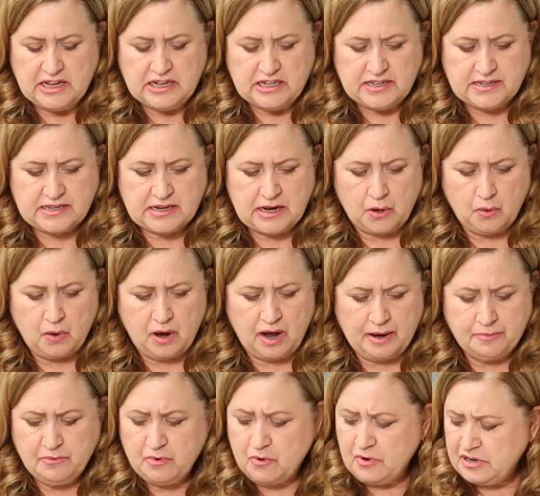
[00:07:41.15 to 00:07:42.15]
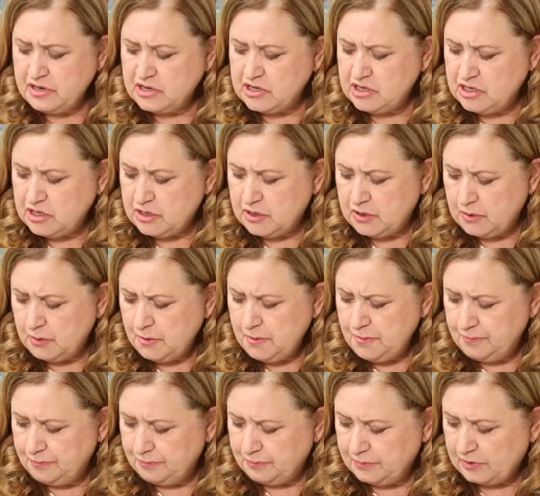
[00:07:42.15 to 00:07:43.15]
So I'm going to do,
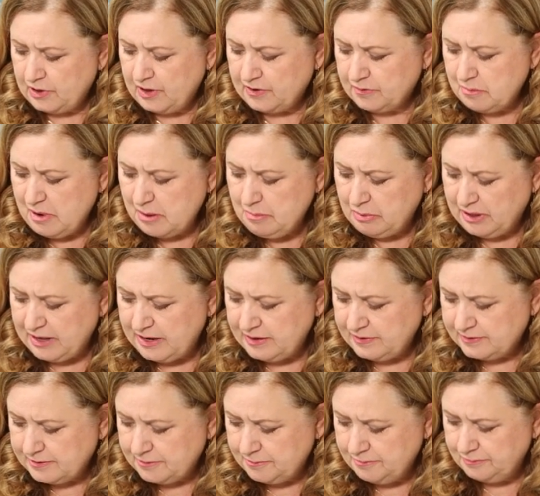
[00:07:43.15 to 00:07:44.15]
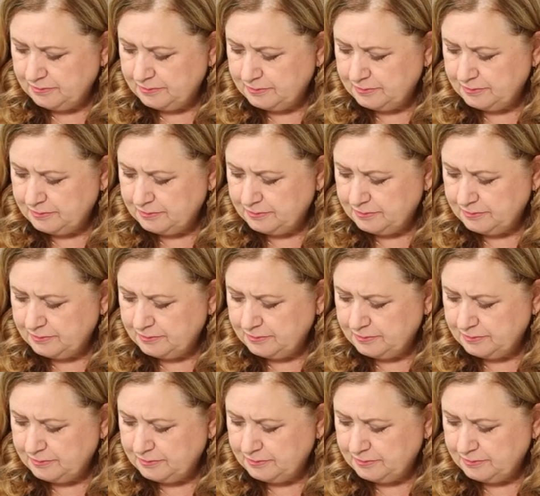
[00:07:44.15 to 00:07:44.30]
lost my place.